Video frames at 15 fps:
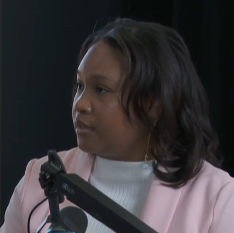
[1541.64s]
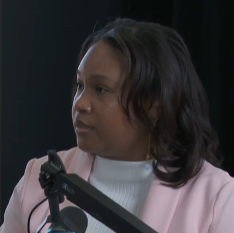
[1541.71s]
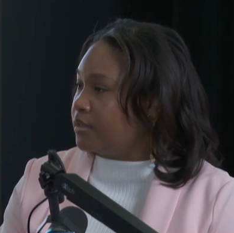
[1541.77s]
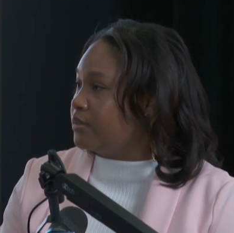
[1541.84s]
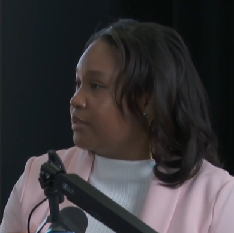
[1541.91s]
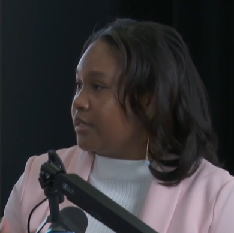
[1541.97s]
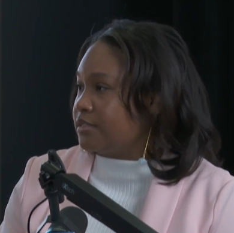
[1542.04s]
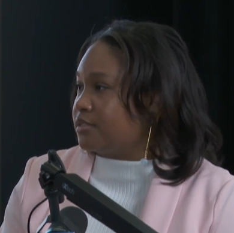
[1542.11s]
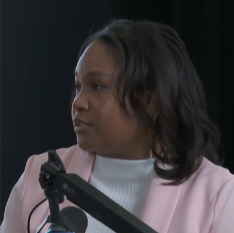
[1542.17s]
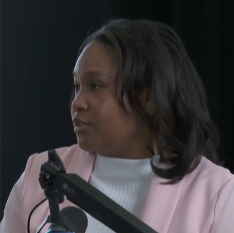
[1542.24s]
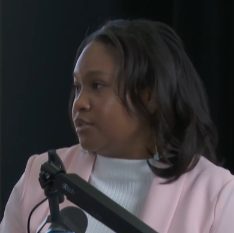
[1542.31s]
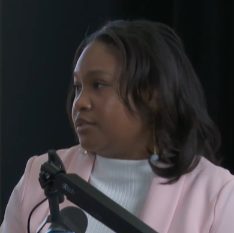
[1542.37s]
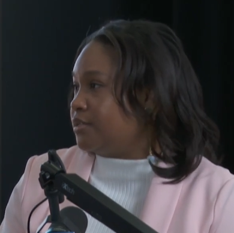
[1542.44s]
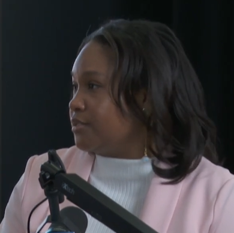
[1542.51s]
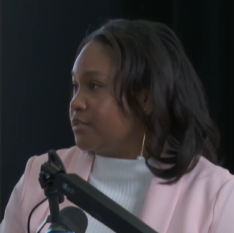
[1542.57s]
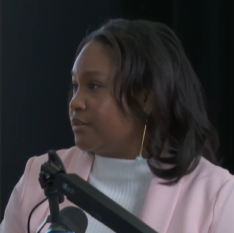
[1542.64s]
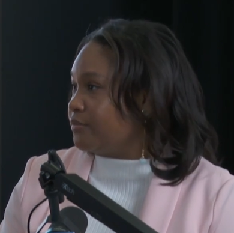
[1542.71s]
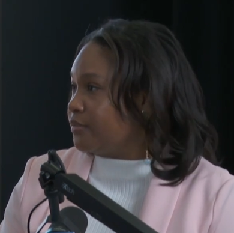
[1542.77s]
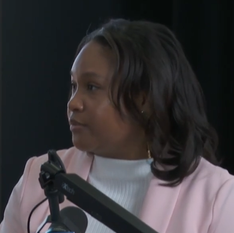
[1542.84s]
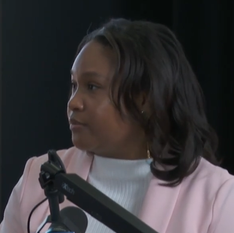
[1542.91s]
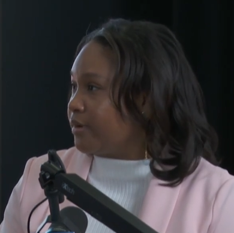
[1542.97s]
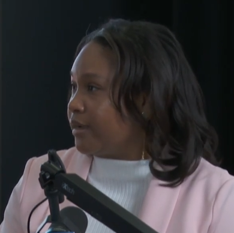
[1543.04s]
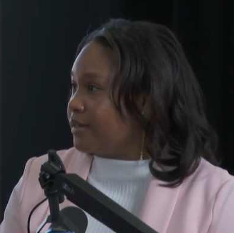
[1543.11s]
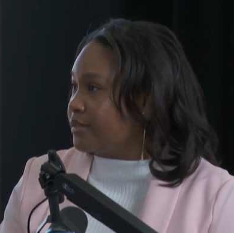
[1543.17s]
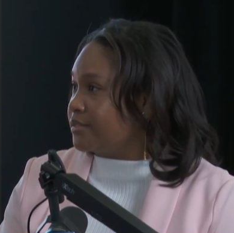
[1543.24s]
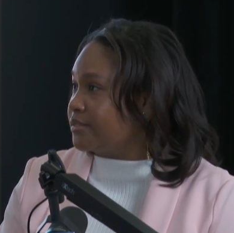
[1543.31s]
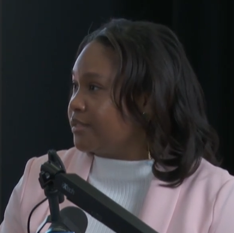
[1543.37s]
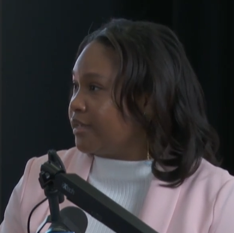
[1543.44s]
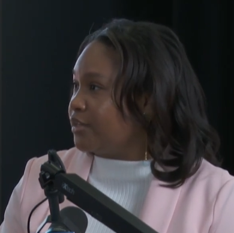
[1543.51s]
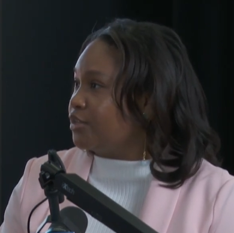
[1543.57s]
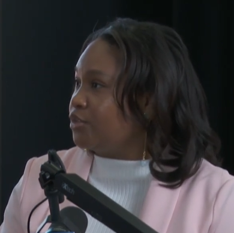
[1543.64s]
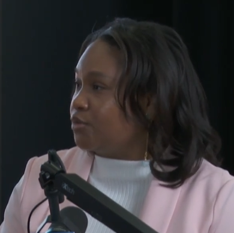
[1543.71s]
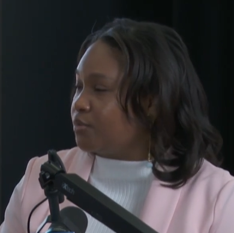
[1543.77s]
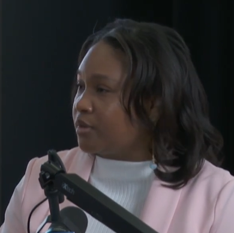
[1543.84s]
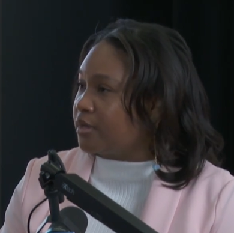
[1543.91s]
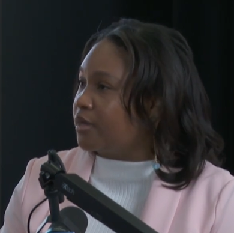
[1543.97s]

That's the goodness of it, right? Is that you can